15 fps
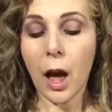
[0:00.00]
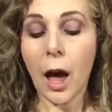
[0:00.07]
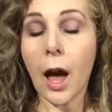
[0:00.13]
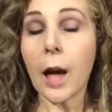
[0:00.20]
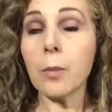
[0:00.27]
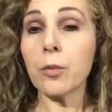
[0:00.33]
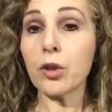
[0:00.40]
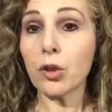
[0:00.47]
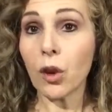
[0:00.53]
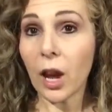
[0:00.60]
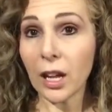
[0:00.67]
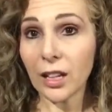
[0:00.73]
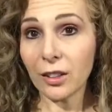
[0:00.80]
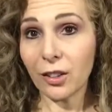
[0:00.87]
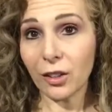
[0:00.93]
I'm
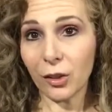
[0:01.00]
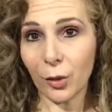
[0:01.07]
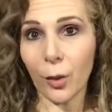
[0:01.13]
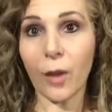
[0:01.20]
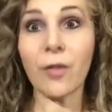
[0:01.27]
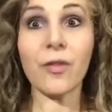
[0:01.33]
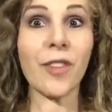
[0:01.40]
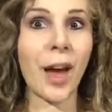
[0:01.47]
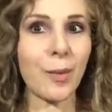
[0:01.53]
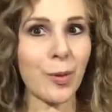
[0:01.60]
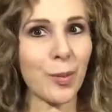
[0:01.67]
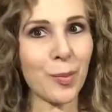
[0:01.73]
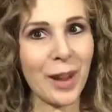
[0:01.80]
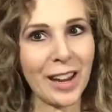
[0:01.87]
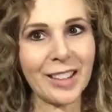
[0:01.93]
trying to do a fab
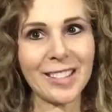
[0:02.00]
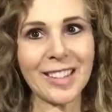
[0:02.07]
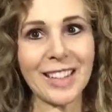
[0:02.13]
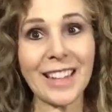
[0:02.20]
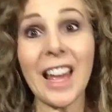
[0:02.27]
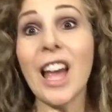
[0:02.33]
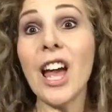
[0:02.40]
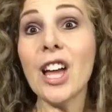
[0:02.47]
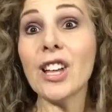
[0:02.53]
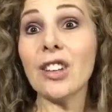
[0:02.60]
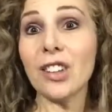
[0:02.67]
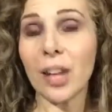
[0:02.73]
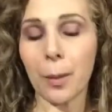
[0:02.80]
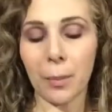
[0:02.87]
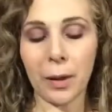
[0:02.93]
amazing
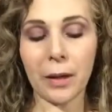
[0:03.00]
tip,